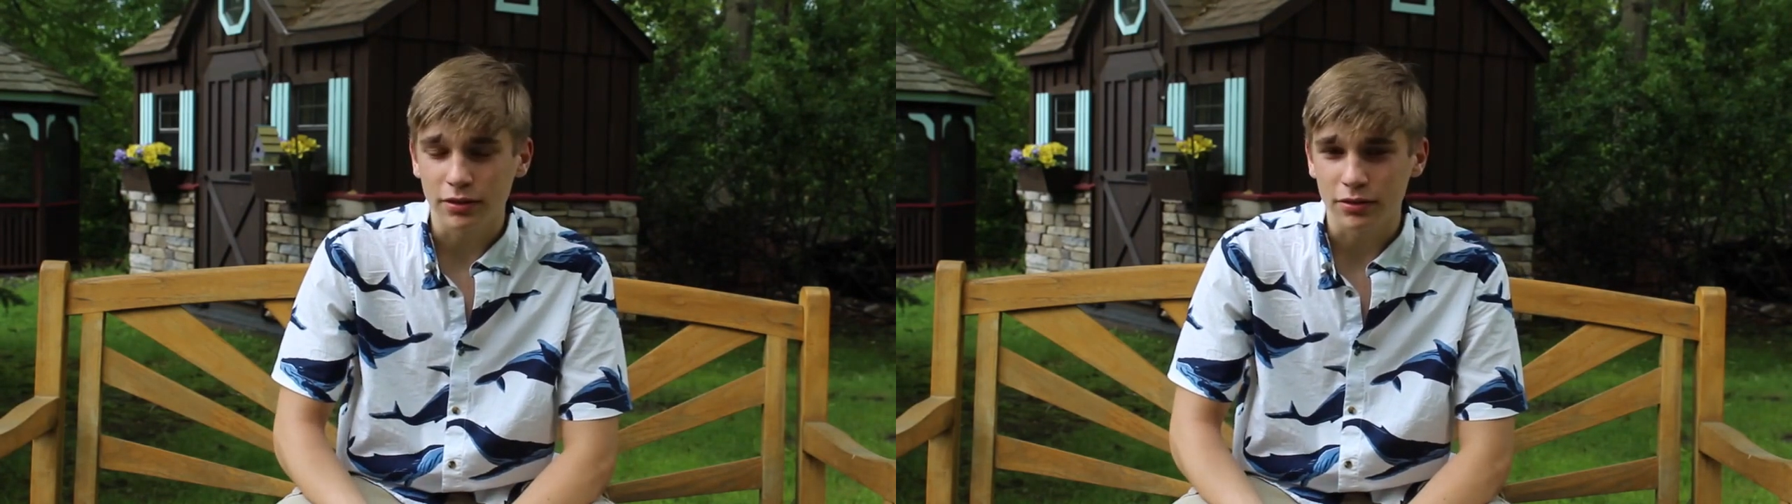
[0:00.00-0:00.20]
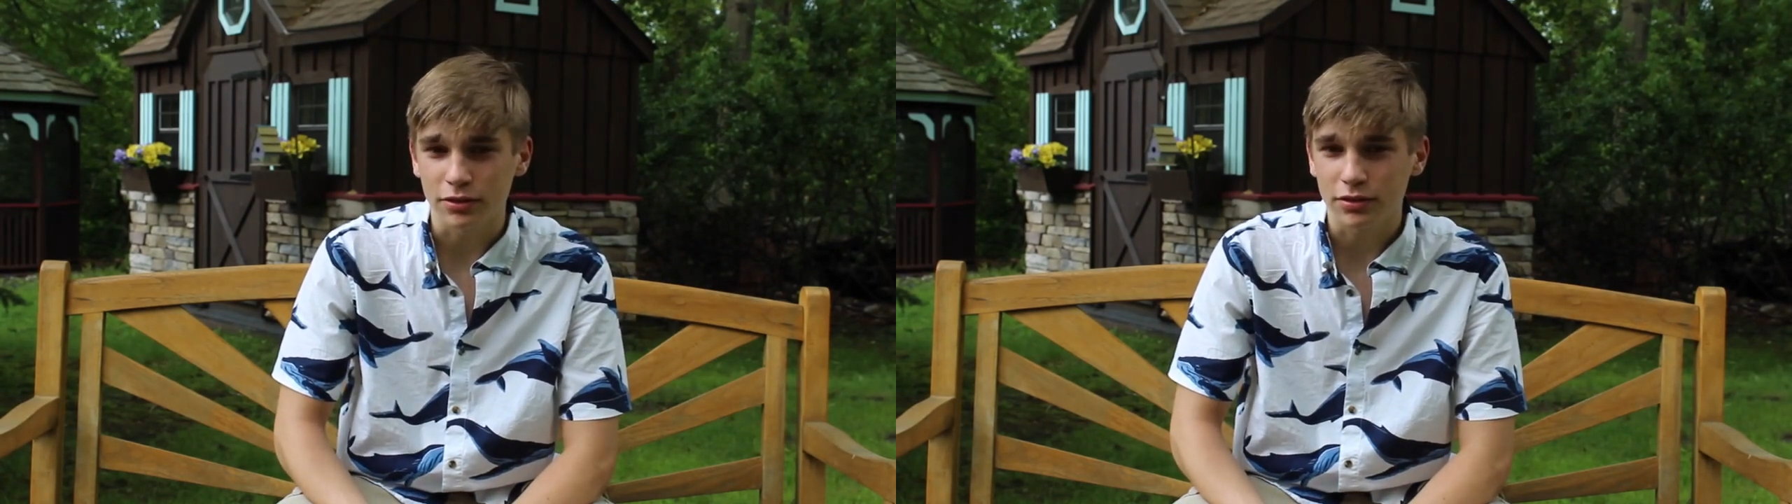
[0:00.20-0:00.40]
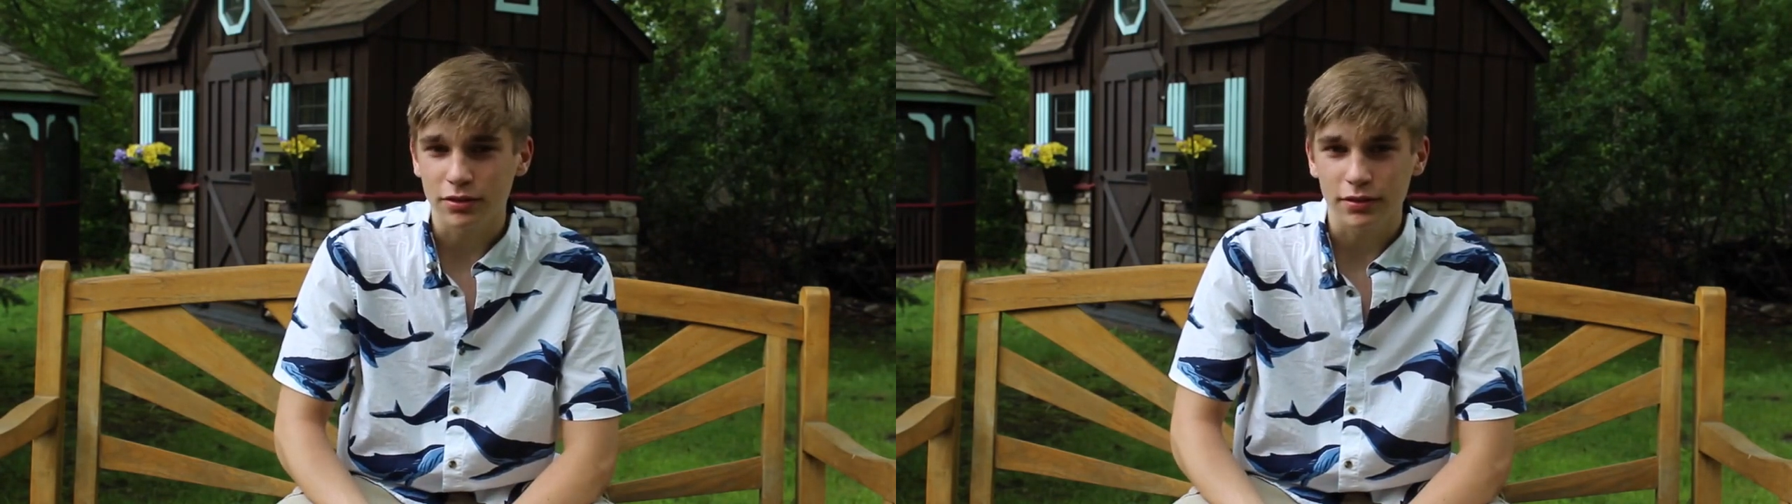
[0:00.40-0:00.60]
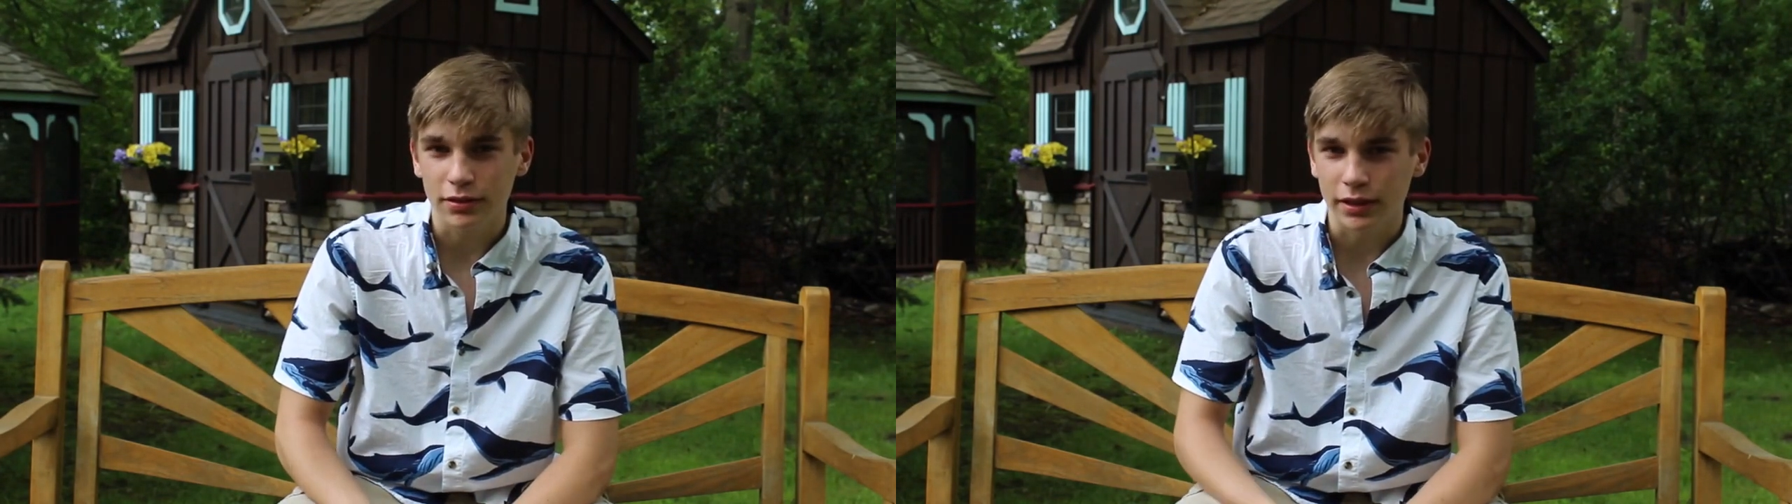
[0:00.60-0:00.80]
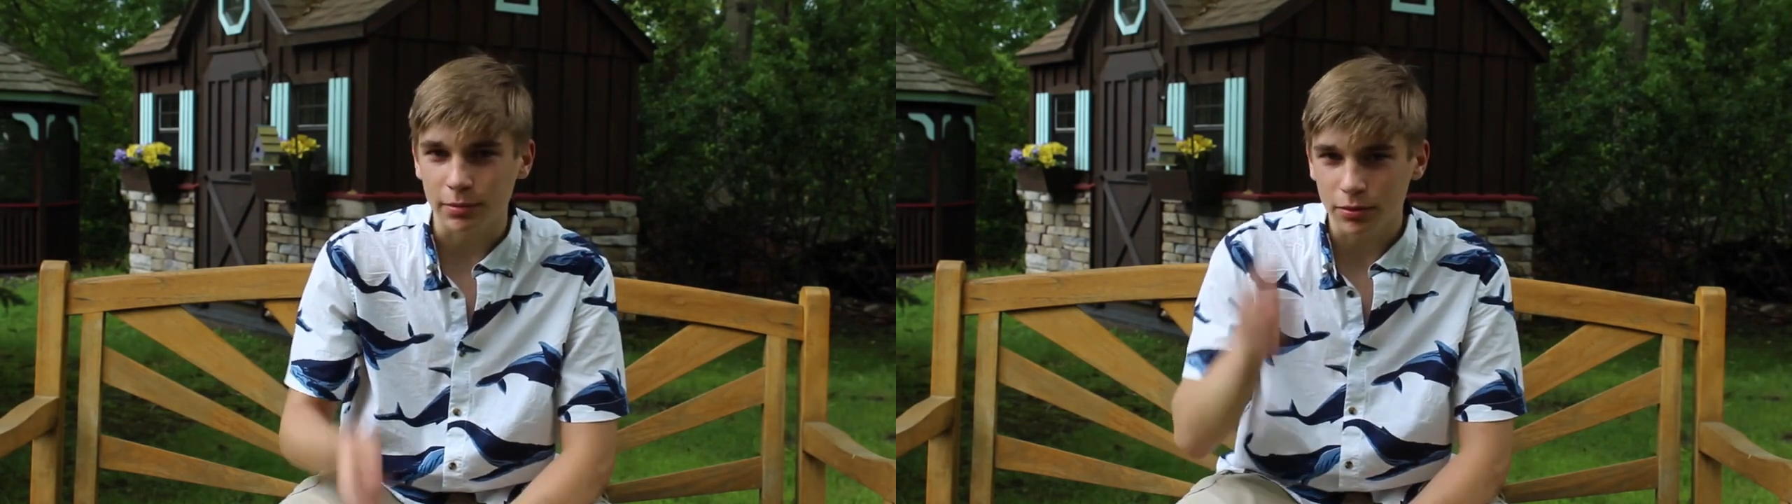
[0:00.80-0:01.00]
Just
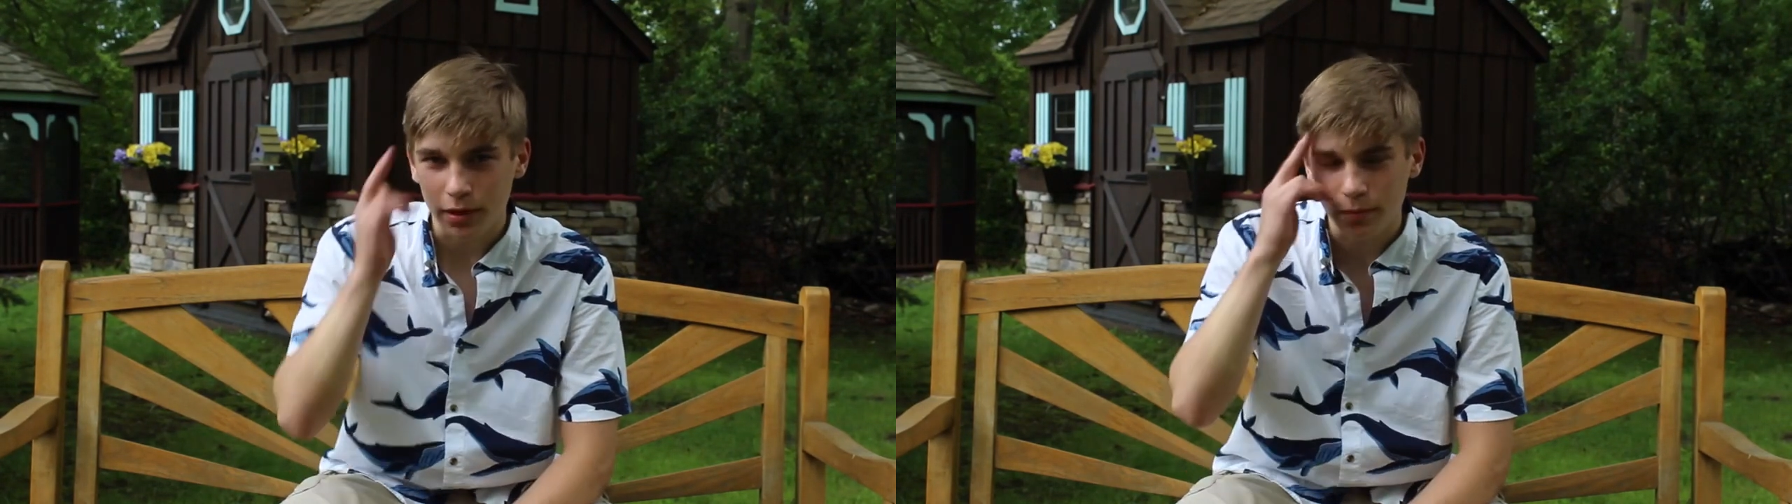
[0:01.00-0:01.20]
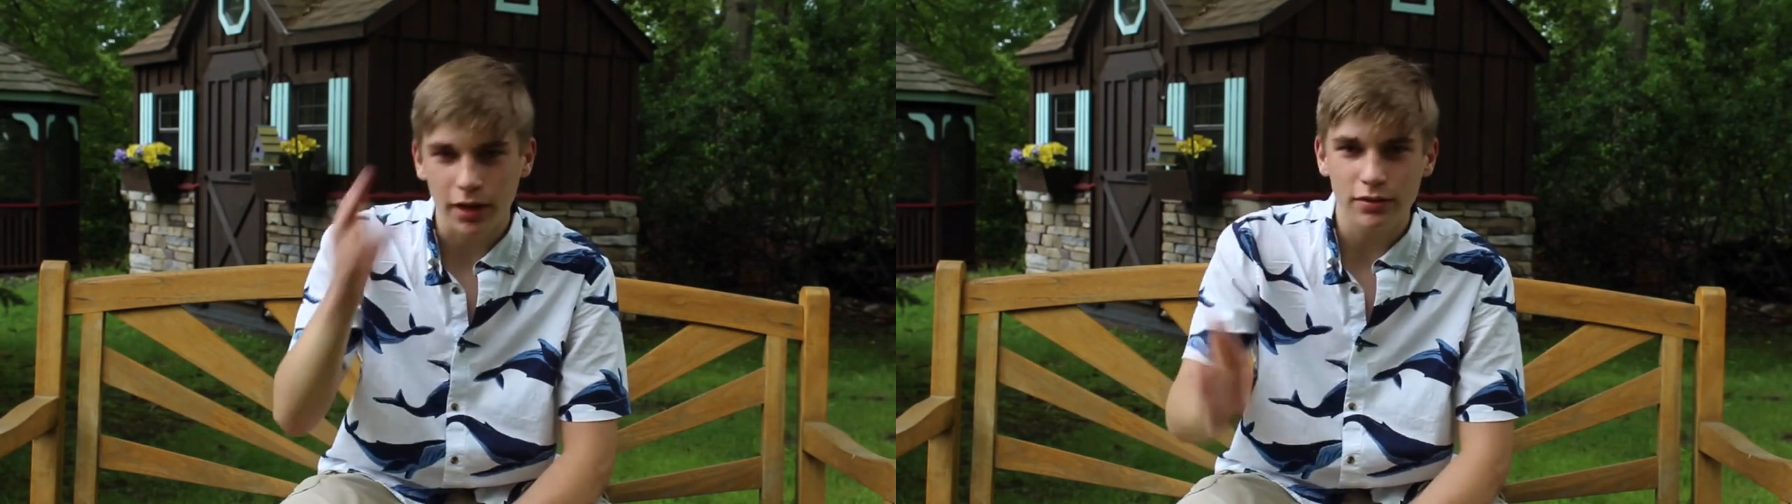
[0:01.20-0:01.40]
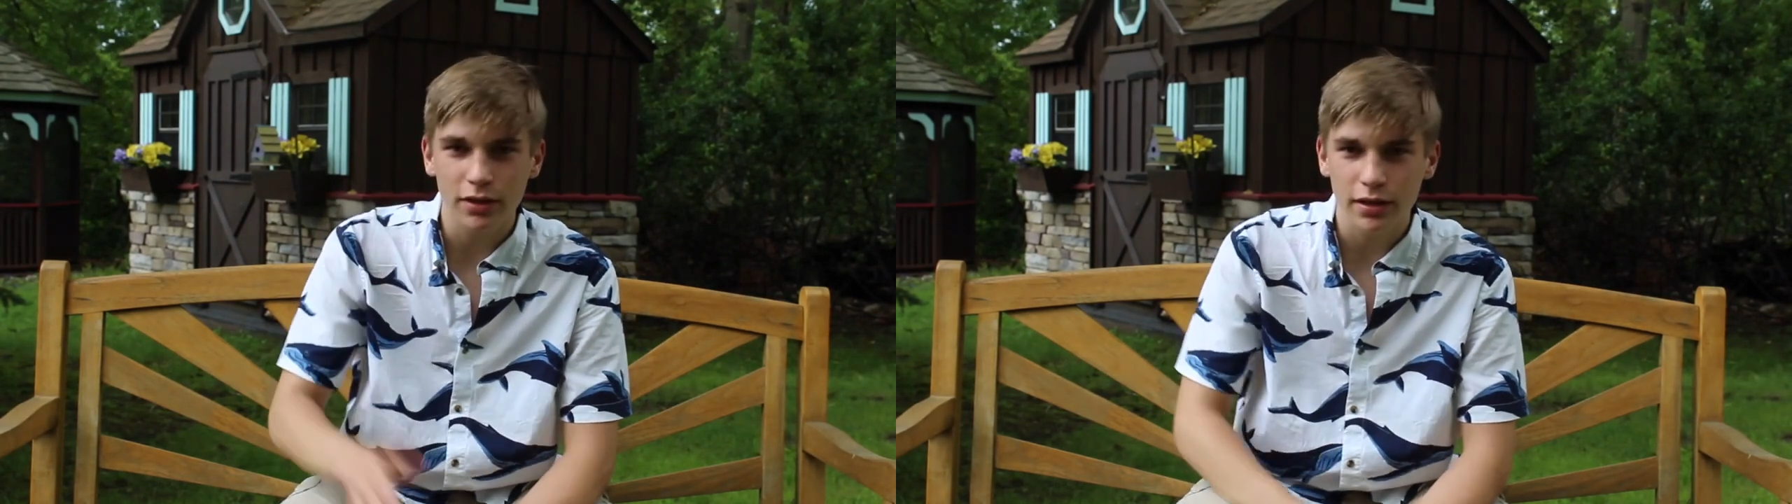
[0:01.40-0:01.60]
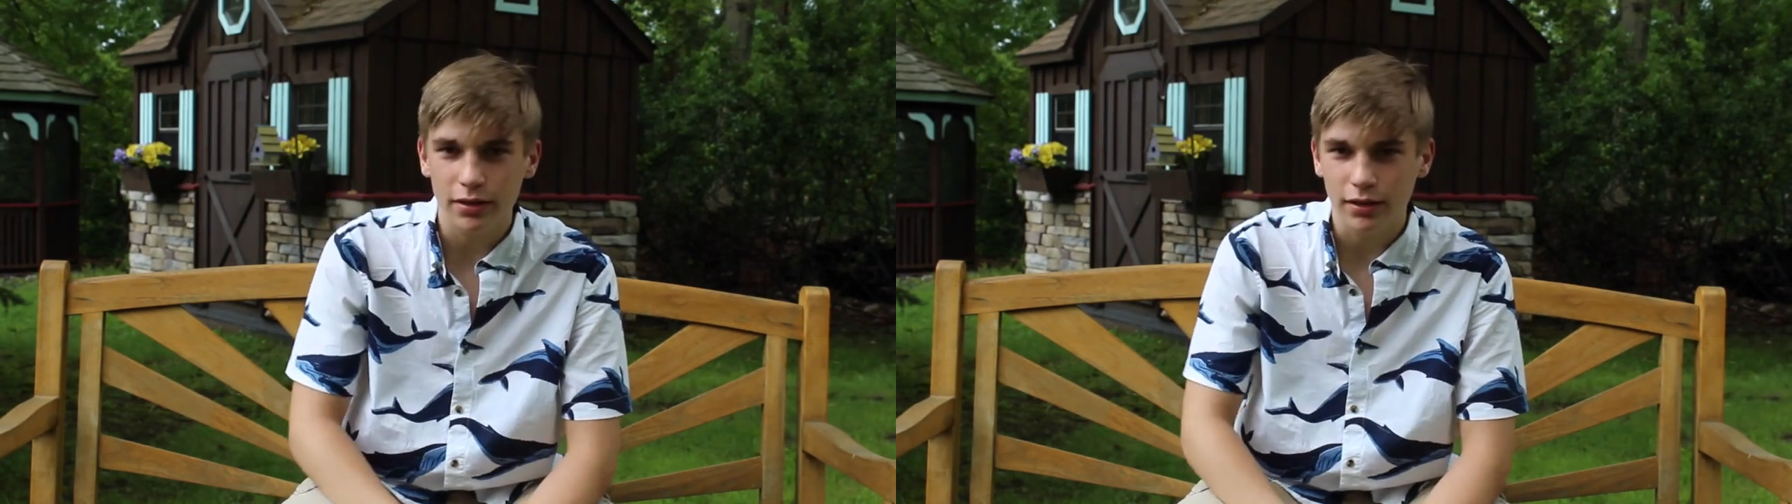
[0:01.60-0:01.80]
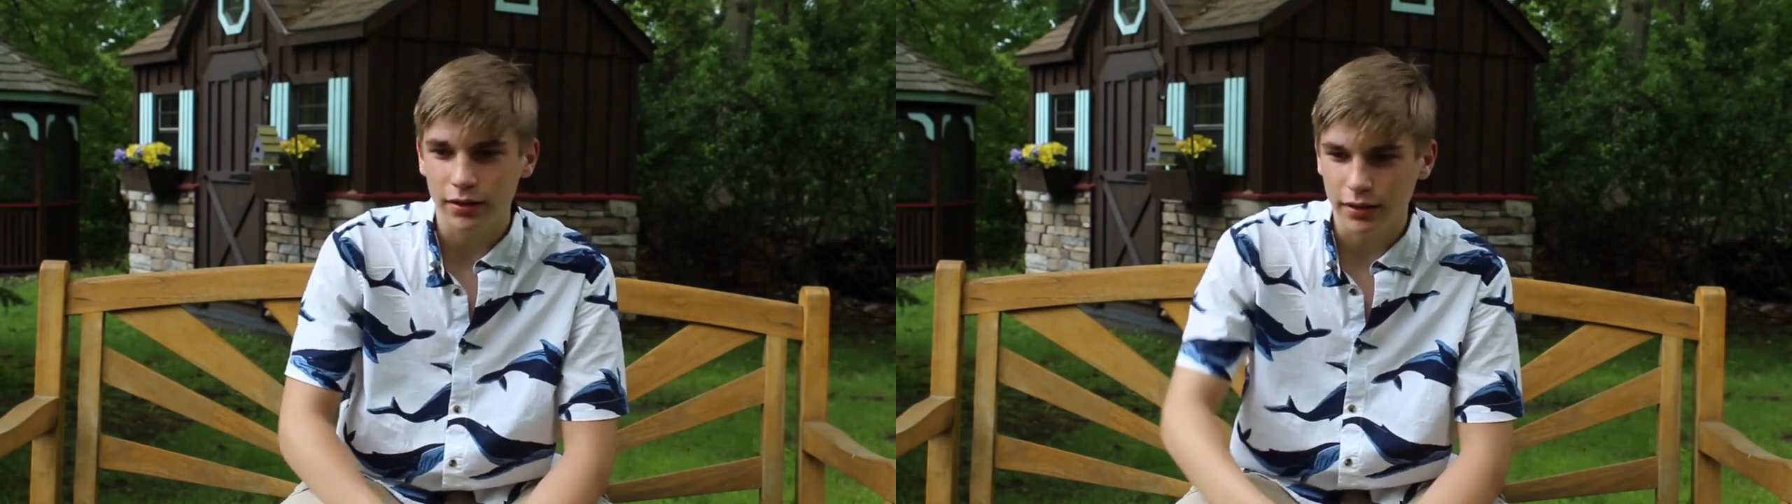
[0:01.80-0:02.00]
keep the right mindset
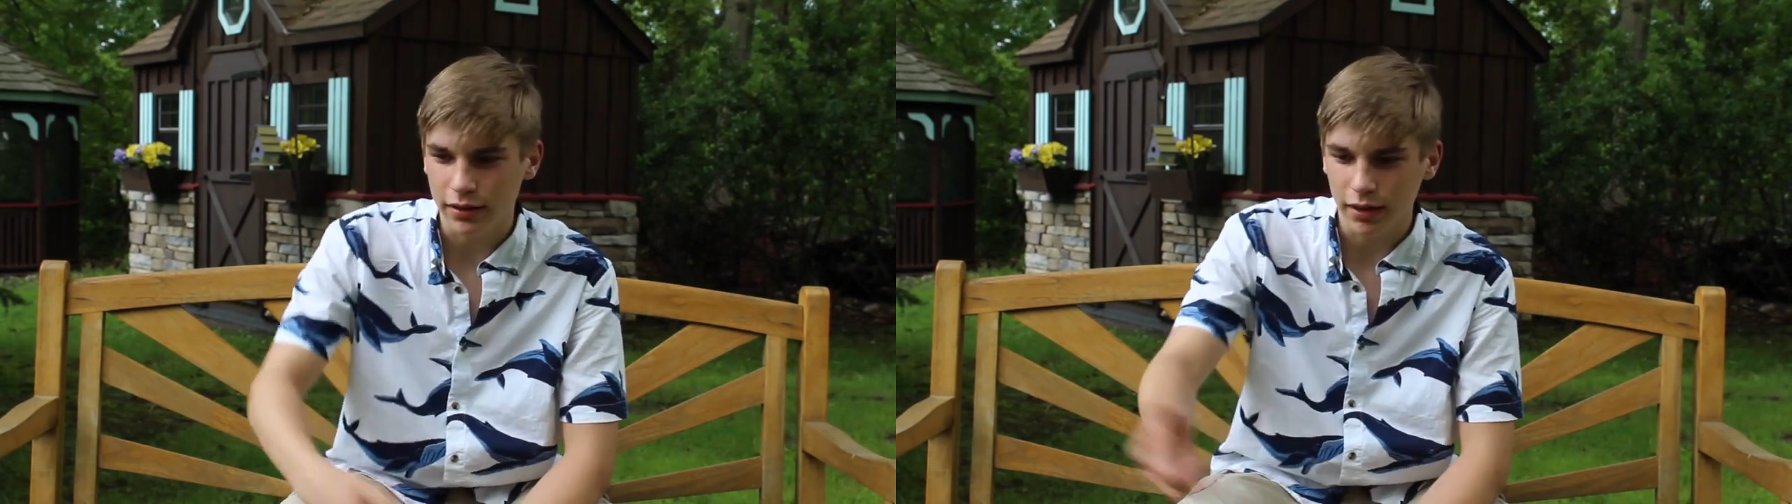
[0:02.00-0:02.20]
and